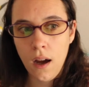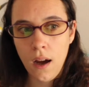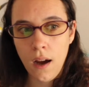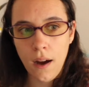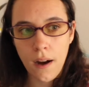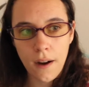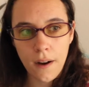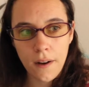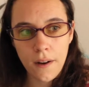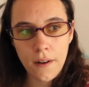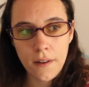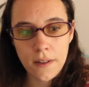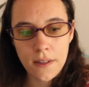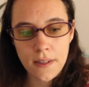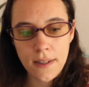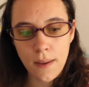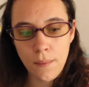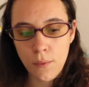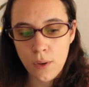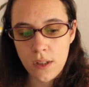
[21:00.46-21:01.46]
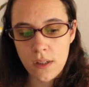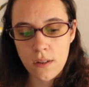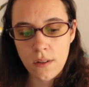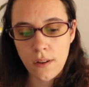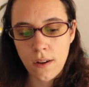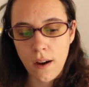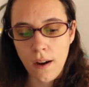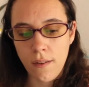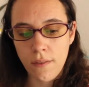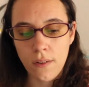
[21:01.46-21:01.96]
Same with
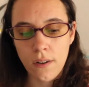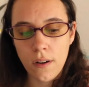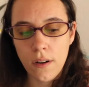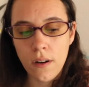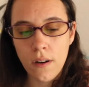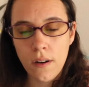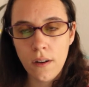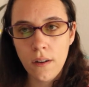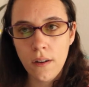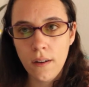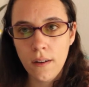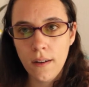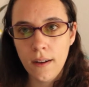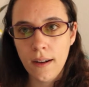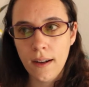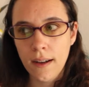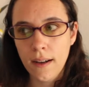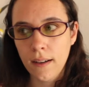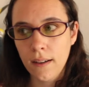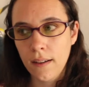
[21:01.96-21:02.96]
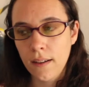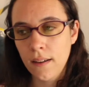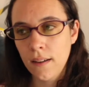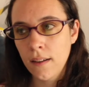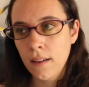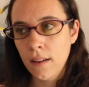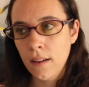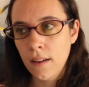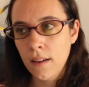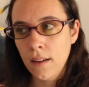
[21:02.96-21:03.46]
the cover, like
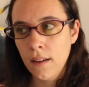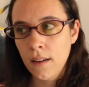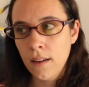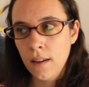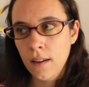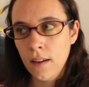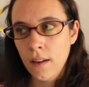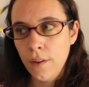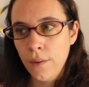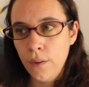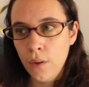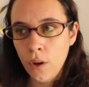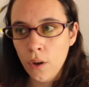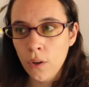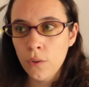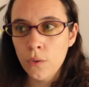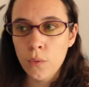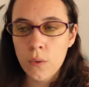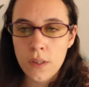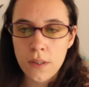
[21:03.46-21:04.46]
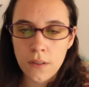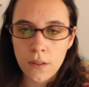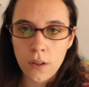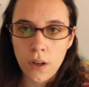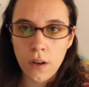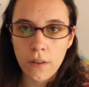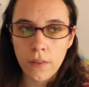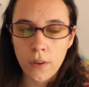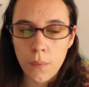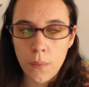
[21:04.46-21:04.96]
not with the
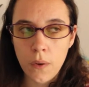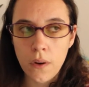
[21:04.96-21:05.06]
cover